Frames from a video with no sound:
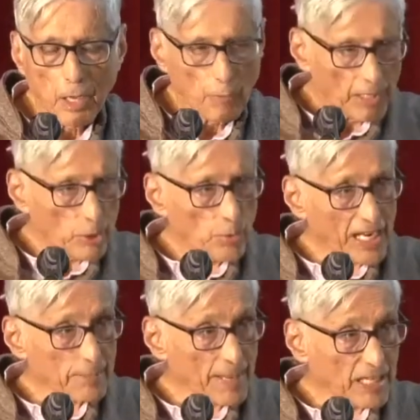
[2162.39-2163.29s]
Will you
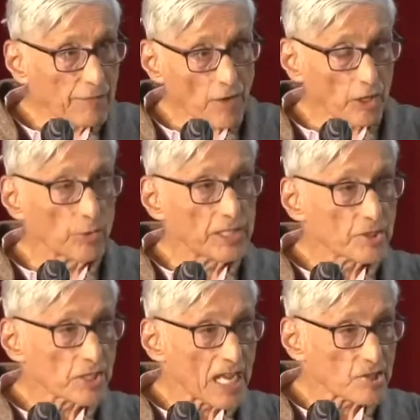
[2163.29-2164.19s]
get many
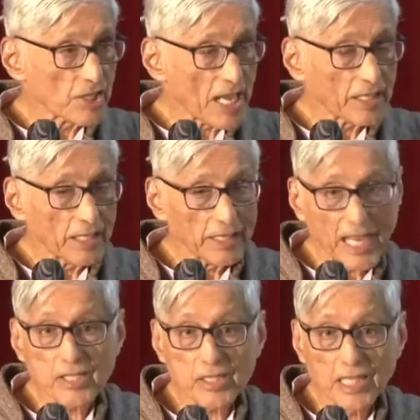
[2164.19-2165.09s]
followers? Asked Yagnik.
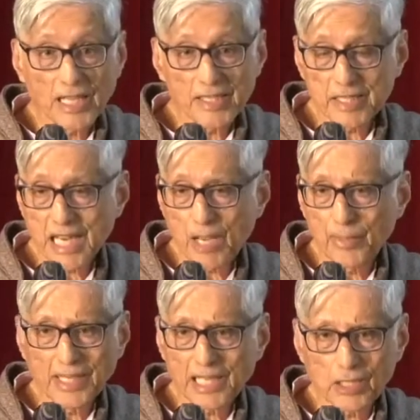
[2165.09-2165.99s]
Yes, Gandhi said, I
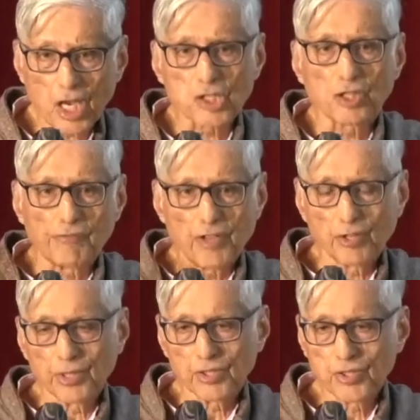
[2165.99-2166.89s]
will get lots of
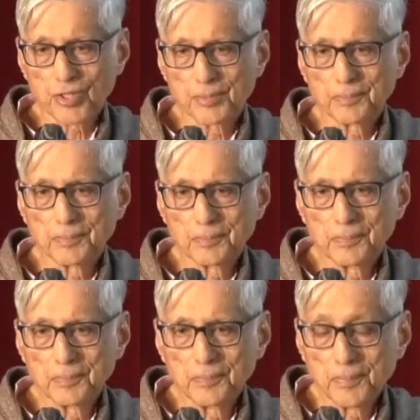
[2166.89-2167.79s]
followers.
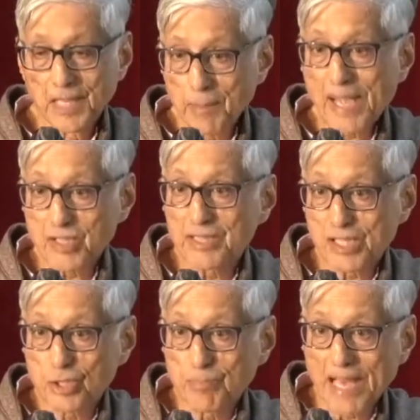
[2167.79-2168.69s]
Imagine
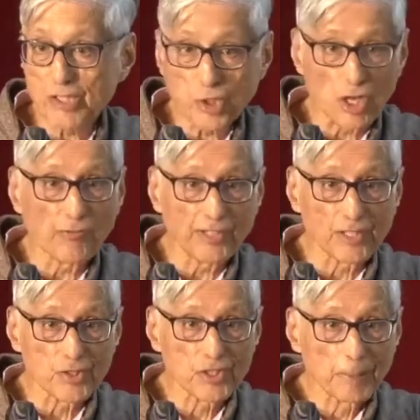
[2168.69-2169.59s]
this man's
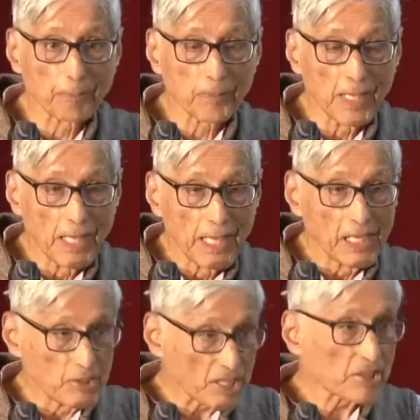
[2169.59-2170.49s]
confidence.
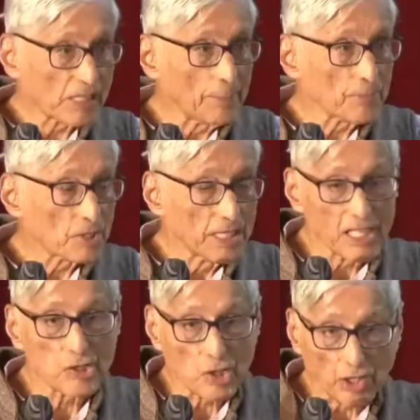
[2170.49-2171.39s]
He just comes,
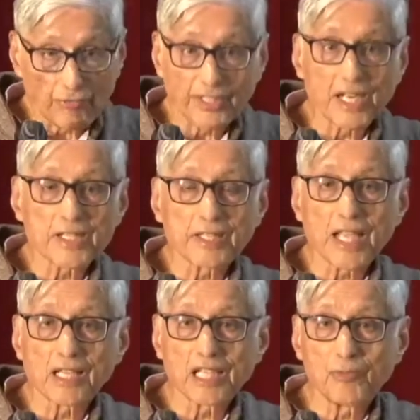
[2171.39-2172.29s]
he's confident
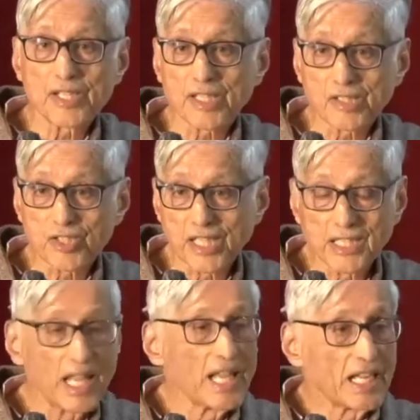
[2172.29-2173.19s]
Satyagraha will succeed.
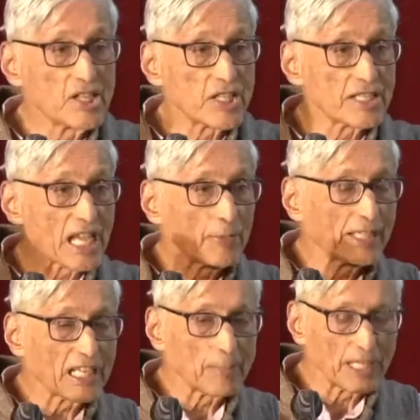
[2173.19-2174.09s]
He says, I will
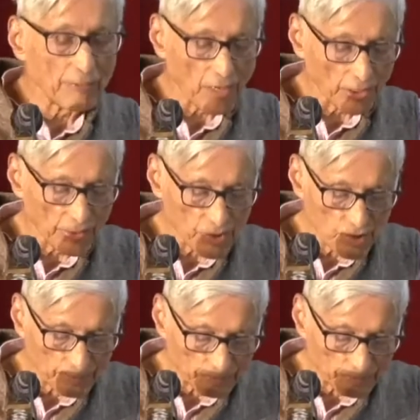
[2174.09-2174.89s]
get many followers.